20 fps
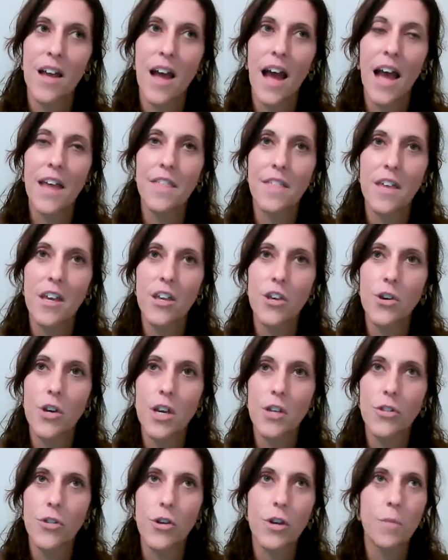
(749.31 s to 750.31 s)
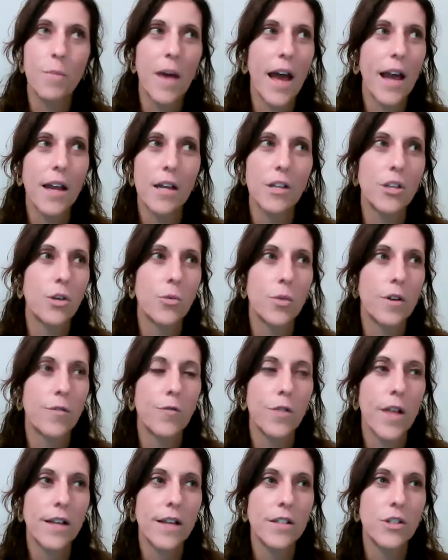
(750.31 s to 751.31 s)
I think you can look back and you
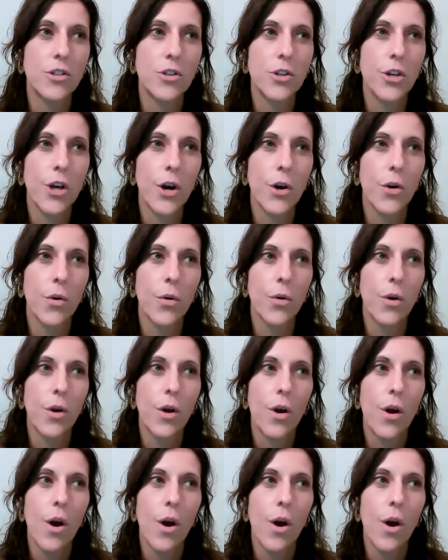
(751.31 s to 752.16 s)
reflect and you go,